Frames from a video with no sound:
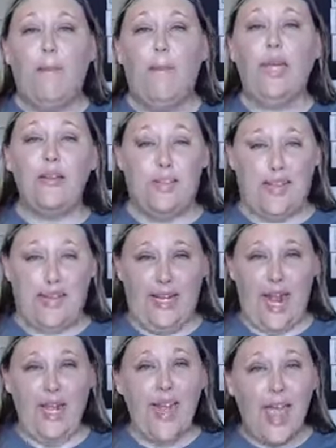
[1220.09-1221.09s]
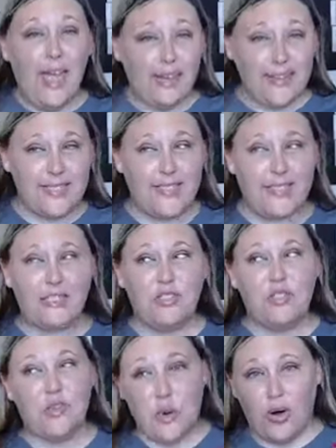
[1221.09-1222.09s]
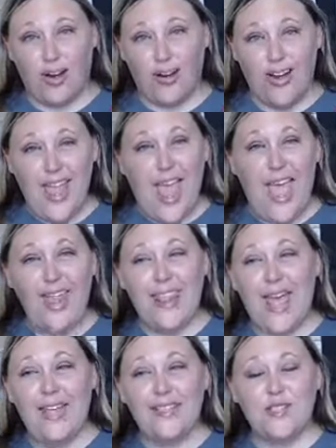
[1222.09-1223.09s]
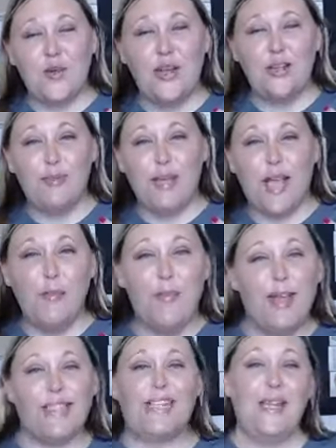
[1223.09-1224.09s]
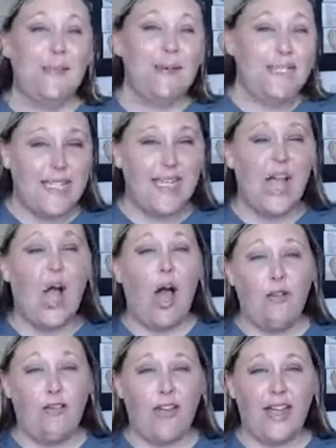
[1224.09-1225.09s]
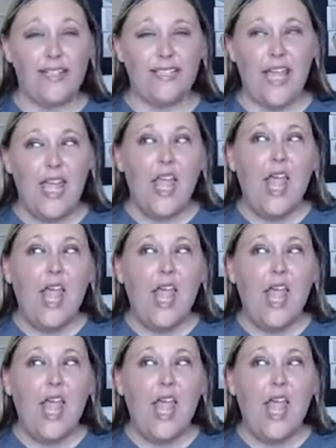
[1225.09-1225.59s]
building next door, and that is going to become my TPT office,